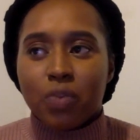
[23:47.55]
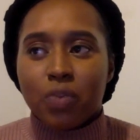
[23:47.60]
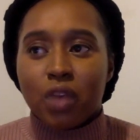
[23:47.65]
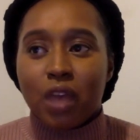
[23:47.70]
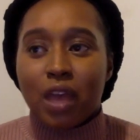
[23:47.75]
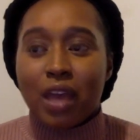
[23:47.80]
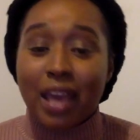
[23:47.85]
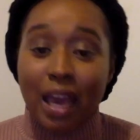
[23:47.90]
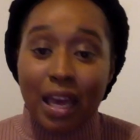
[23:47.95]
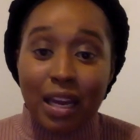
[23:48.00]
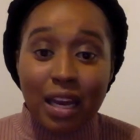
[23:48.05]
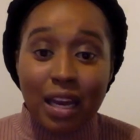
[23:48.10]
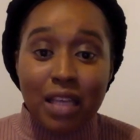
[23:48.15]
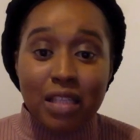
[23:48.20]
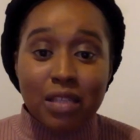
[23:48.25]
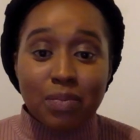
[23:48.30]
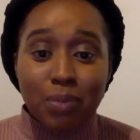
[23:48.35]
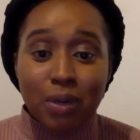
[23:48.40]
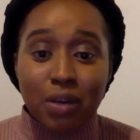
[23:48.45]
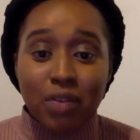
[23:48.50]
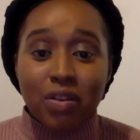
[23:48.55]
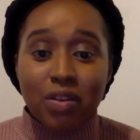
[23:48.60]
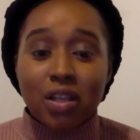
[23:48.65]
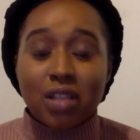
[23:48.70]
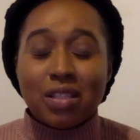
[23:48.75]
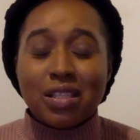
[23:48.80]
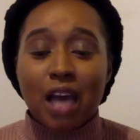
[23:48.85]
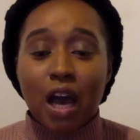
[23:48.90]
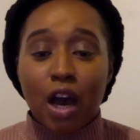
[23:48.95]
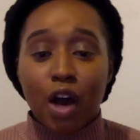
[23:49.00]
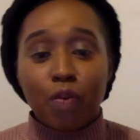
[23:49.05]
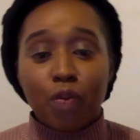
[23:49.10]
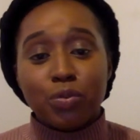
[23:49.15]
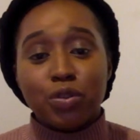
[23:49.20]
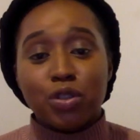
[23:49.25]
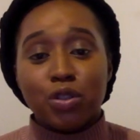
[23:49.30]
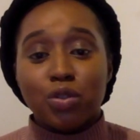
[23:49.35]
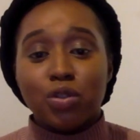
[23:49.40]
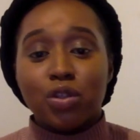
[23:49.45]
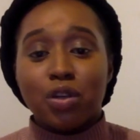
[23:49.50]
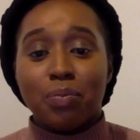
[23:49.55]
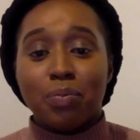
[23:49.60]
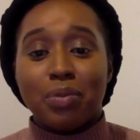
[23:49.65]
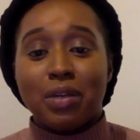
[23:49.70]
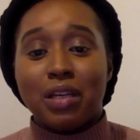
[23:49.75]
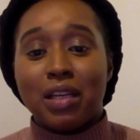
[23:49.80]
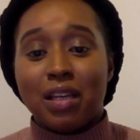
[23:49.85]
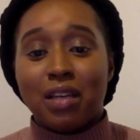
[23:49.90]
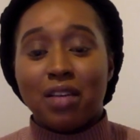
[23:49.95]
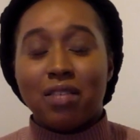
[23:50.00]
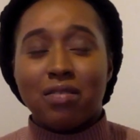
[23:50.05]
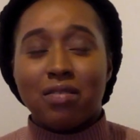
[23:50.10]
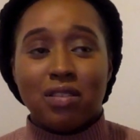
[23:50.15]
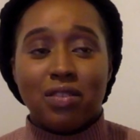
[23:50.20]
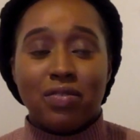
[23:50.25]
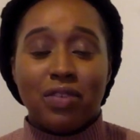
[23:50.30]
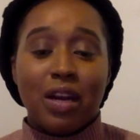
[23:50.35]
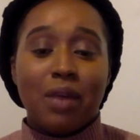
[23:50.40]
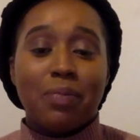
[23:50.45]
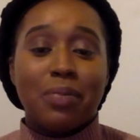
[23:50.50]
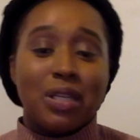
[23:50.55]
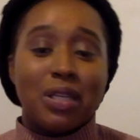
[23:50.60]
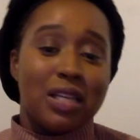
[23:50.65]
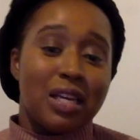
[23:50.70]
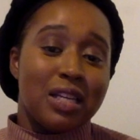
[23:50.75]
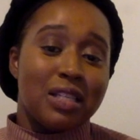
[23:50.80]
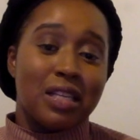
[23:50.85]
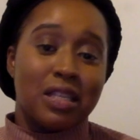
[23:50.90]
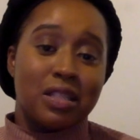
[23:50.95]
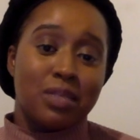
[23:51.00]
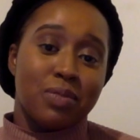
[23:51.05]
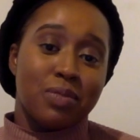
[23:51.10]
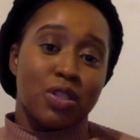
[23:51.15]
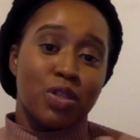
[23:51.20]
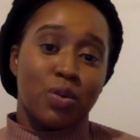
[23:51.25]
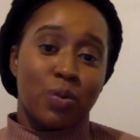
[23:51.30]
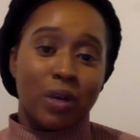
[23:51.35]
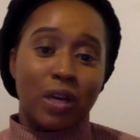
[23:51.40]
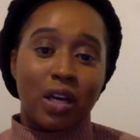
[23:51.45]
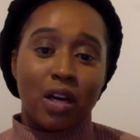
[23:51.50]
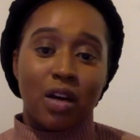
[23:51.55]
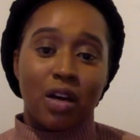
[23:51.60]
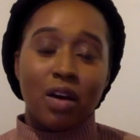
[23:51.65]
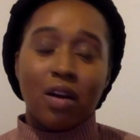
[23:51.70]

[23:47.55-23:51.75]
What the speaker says: Again, experience helps you to complete development assessments quicker.